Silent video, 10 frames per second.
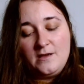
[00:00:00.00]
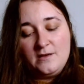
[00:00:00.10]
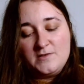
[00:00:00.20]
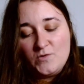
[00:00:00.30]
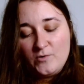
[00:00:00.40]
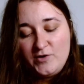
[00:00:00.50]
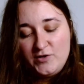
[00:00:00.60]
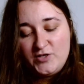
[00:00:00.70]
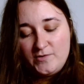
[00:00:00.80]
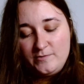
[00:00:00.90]
So what you
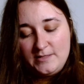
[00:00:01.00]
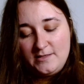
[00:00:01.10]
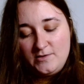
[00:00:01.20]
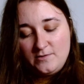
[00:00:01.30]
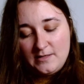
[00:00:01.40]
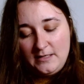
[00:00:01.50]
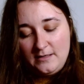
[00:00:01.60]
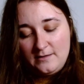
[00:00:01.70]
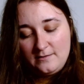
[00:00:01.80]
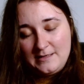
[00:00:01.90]
do is you do
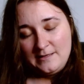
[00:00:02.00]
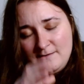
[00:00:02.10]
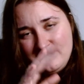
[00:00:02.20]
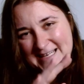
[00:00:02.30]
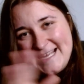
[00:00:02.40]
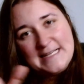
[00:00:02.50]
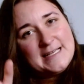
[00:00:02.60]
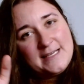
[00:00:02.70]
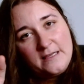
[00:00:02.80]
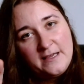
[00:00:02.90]
like a
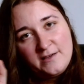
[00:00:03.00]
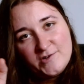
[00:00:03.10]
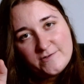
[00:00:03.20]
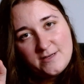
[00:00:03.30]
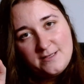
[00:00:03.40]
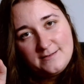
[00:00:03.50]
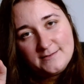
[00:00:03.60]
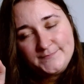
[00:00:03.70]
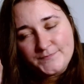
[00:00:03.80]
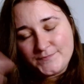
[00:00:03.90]
leaning increase,